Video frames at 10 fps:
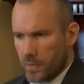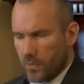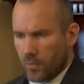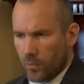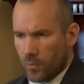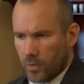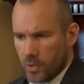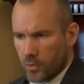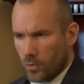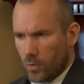on the floor in
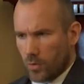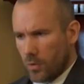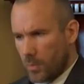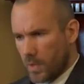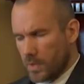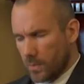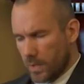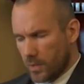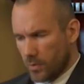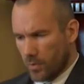chalk, or
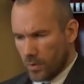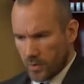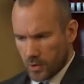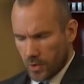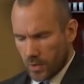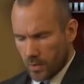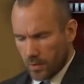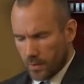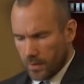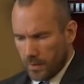possibly in chalk and charcoal.